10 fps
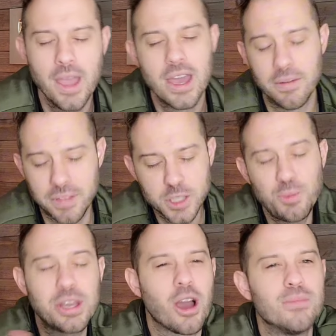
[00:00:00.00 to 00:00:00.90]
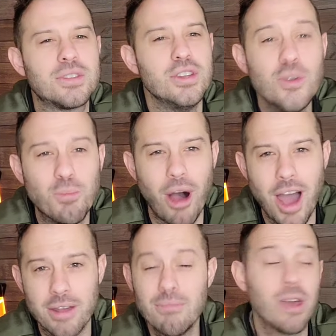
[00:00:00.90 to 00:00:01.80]
And if this becomes the new
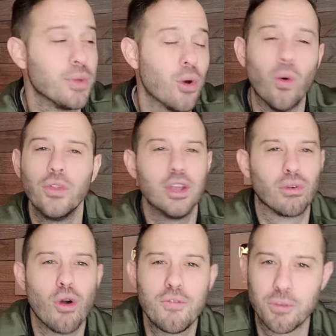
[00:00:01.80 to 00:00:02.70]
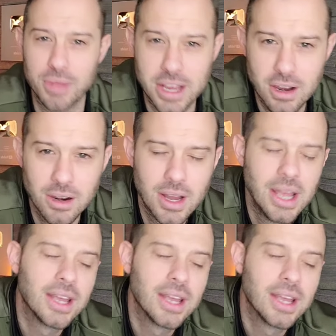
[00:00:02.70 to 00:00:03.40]
bottom and we only grow from here,